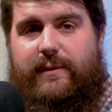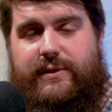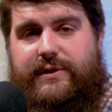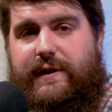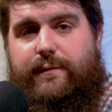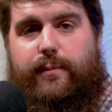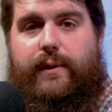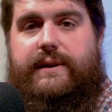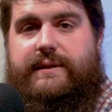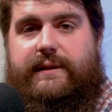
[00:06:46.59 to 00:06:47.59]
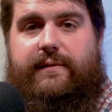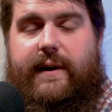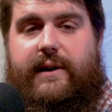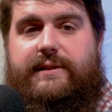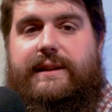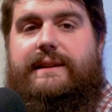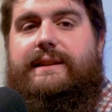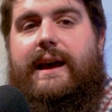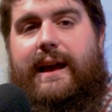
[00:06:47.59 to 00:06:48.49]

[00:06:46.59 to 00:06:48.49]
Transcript: to the chief priests and the Pharisees.